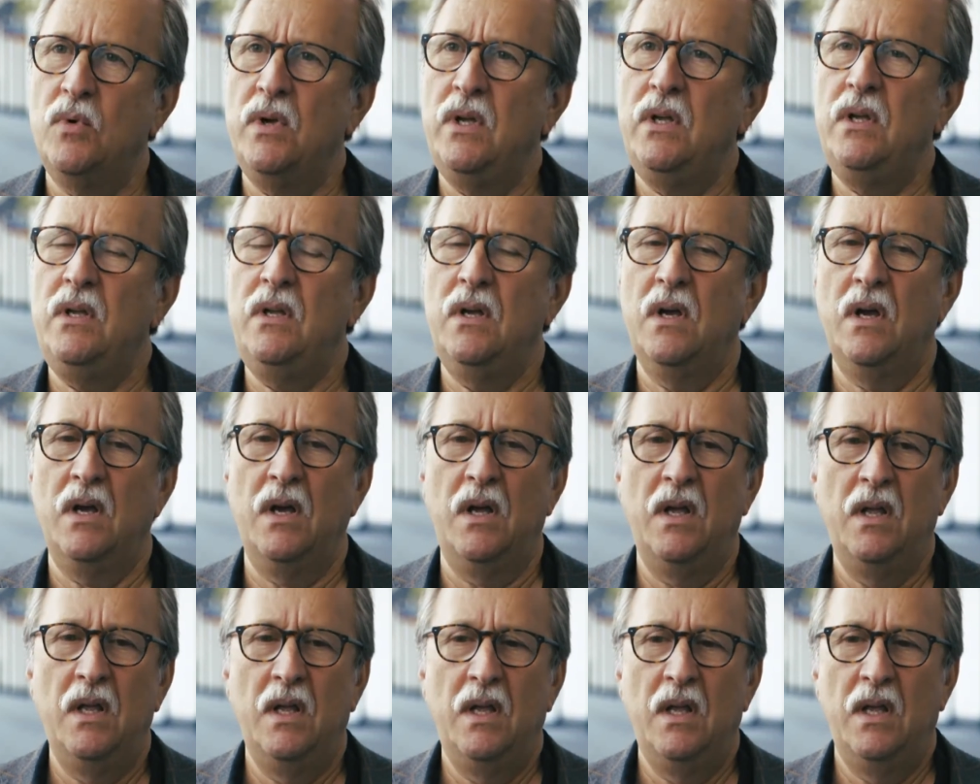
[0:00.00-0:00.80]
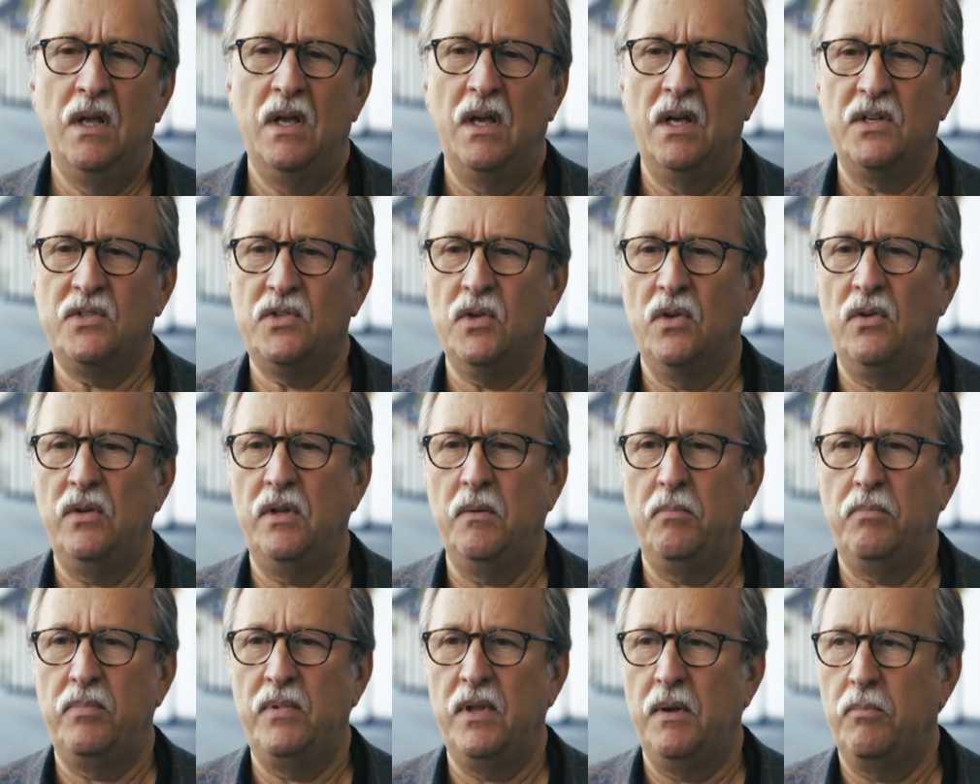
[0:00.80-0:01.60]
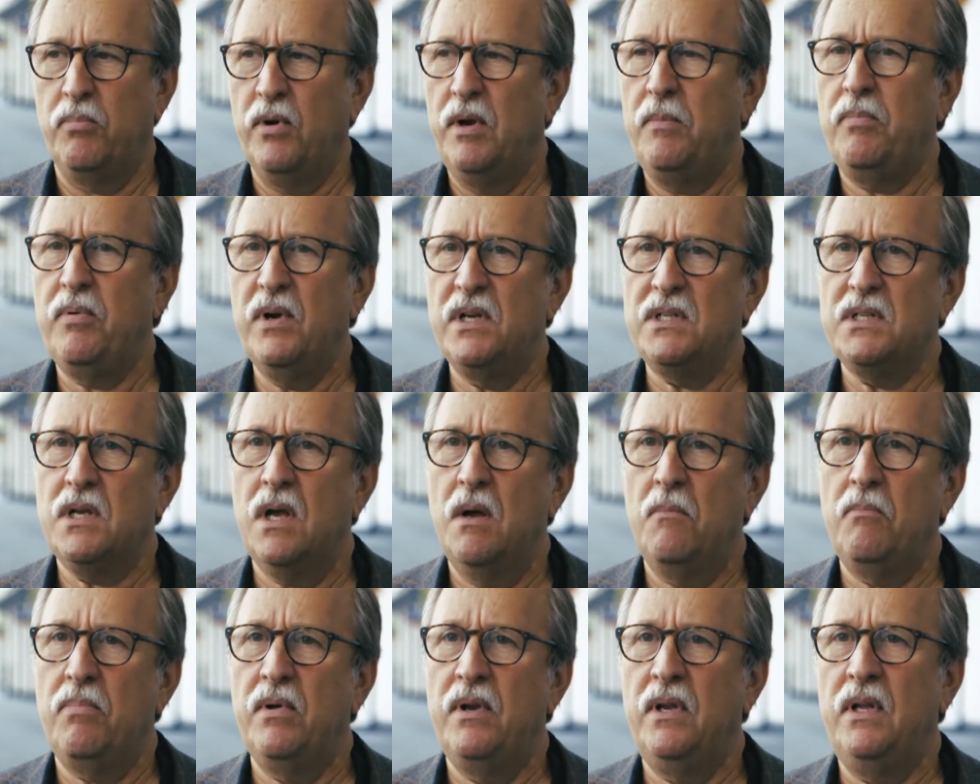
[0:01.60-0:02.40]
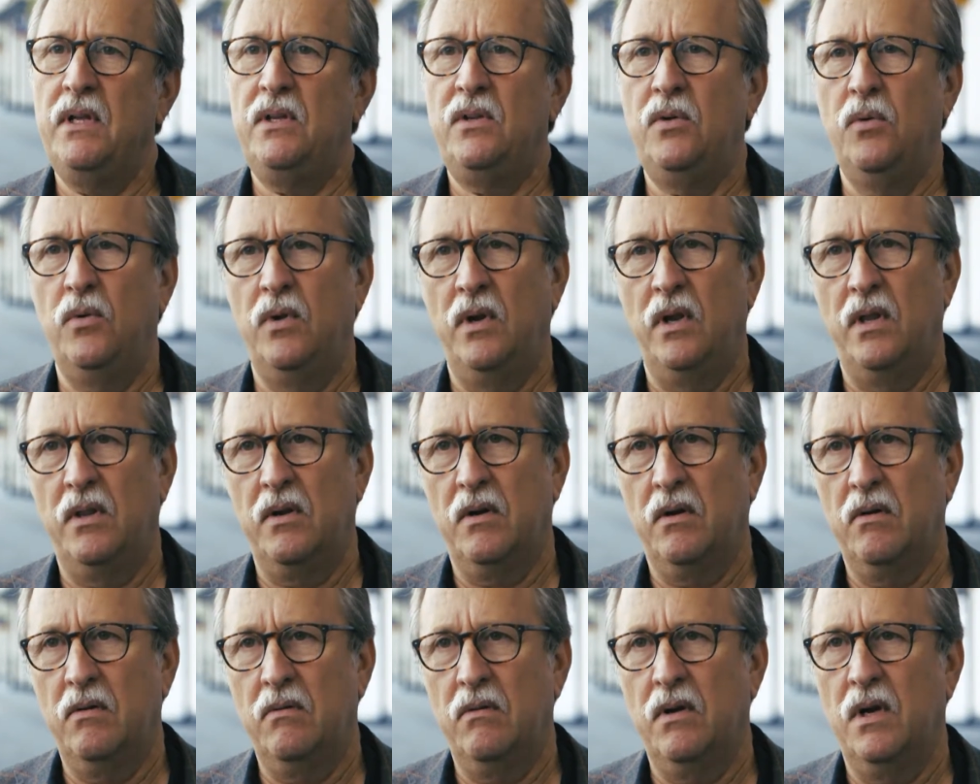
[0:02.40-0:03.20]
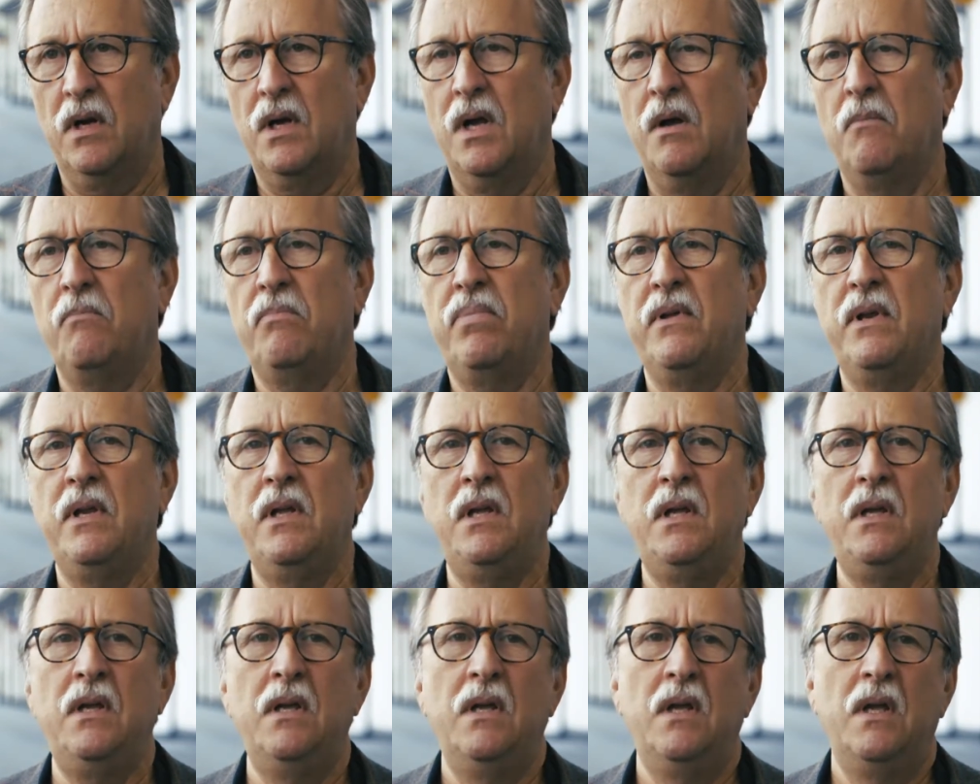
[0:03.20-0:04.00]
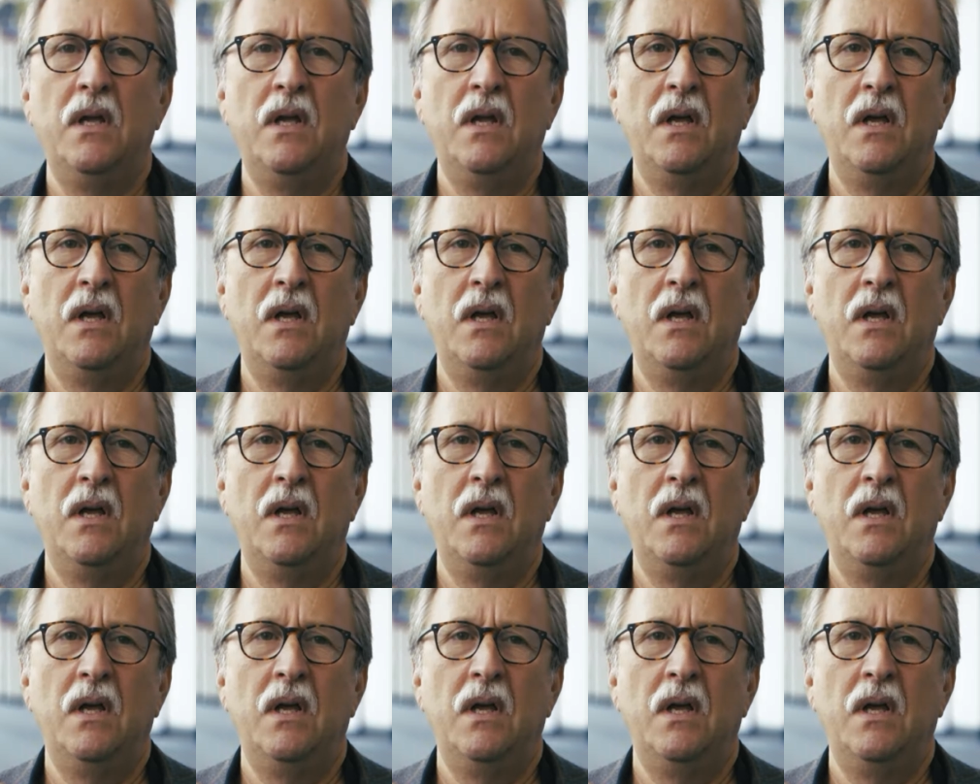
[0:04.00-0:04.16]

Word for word: We sold the prepress company to another company,